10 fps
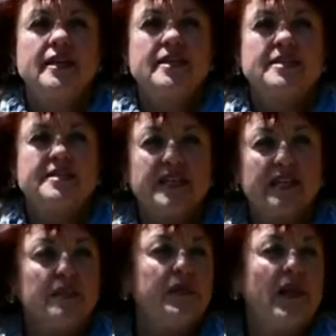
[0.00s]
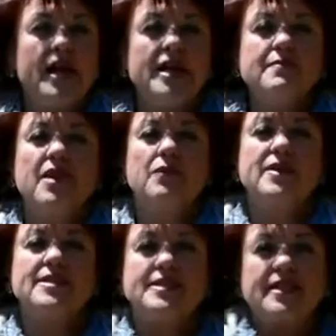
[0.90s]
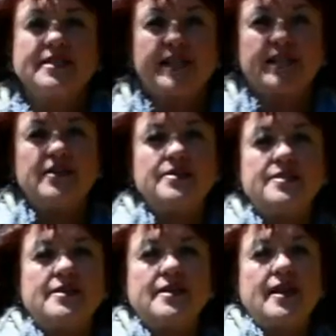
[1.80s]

still applying my reasoning skills